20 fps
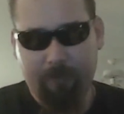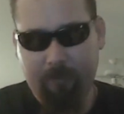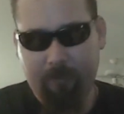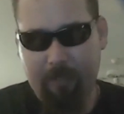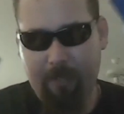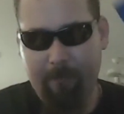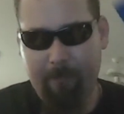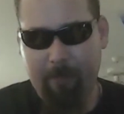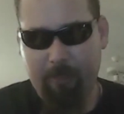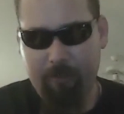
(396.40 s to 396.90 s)

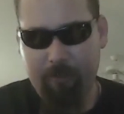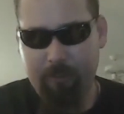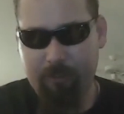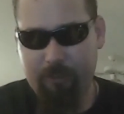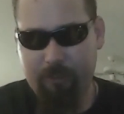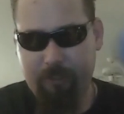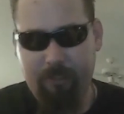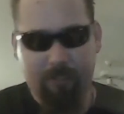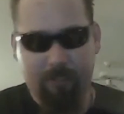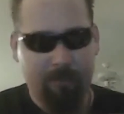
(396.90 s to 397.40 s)
M L
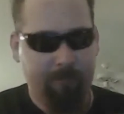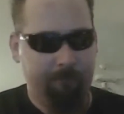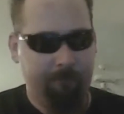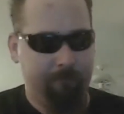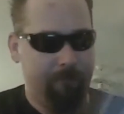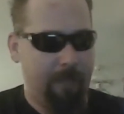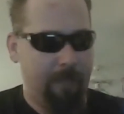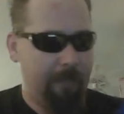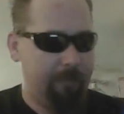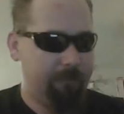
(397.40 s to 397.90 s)
G
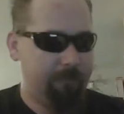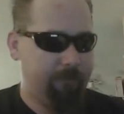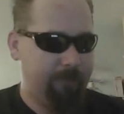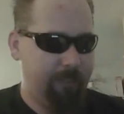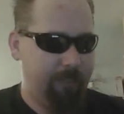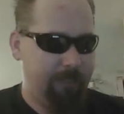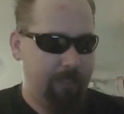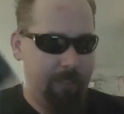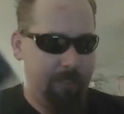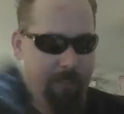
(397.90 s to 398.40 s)
extra
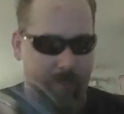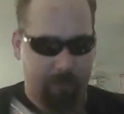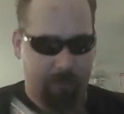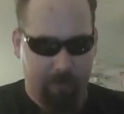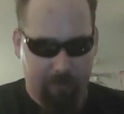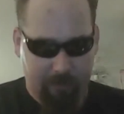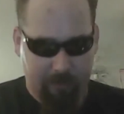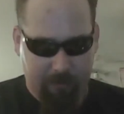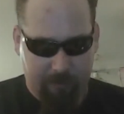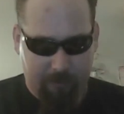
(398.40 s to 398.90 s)

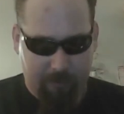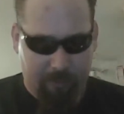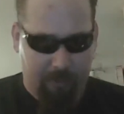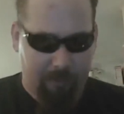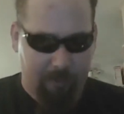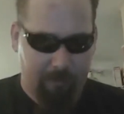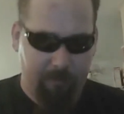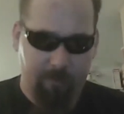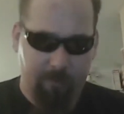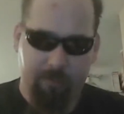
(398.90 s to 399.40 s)
gear
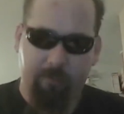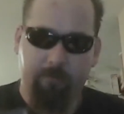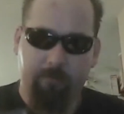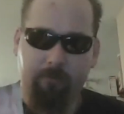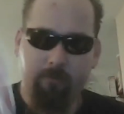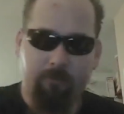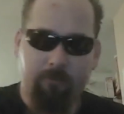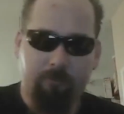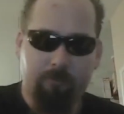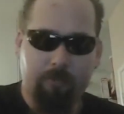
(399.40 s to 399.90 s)
and the
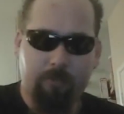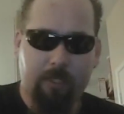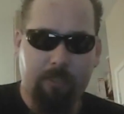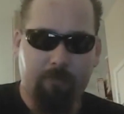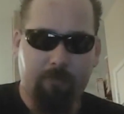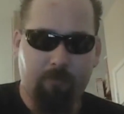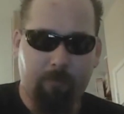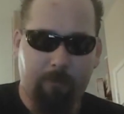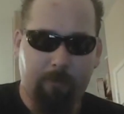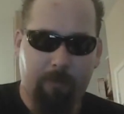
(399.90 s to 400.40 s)

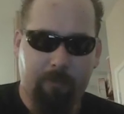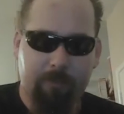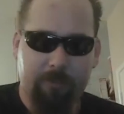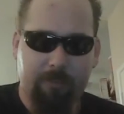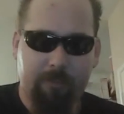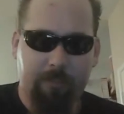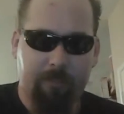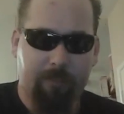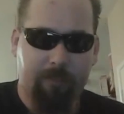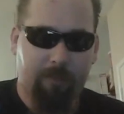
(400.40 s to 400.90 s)
Transformer little
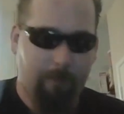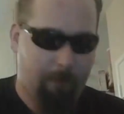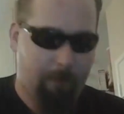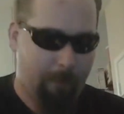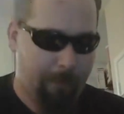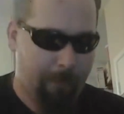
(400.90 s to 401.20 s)
sticker.